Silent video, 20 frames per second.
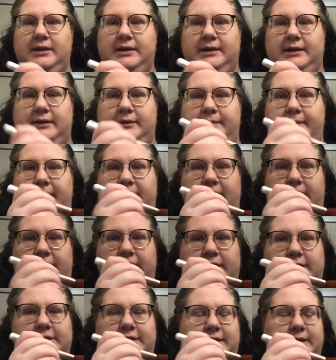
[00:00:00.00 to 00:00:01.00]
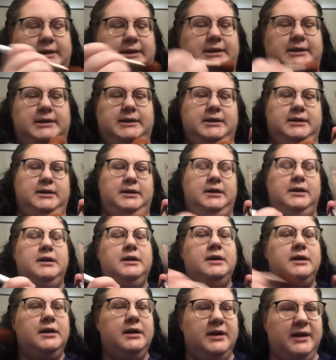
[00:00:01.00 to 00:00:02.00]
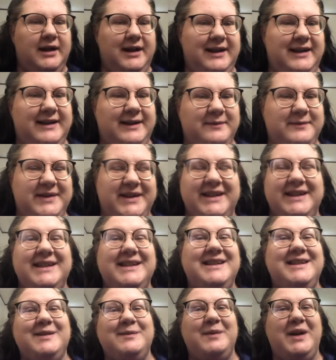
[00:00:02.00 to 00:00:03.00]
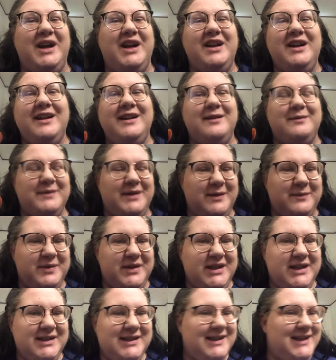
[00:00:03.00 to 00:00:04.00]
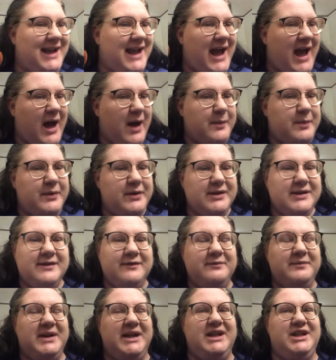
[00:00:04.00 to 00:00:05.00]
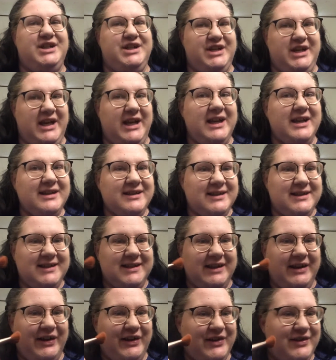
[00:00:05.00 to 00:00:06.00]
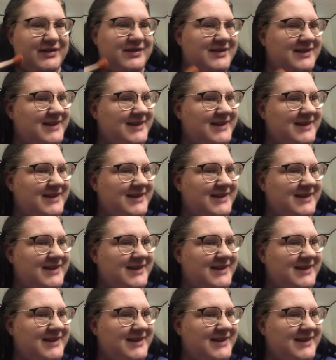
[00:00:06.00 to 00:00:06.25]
little bit. And then I'm gonna smile. And I'm gonna put this on the apples of my cheeks. So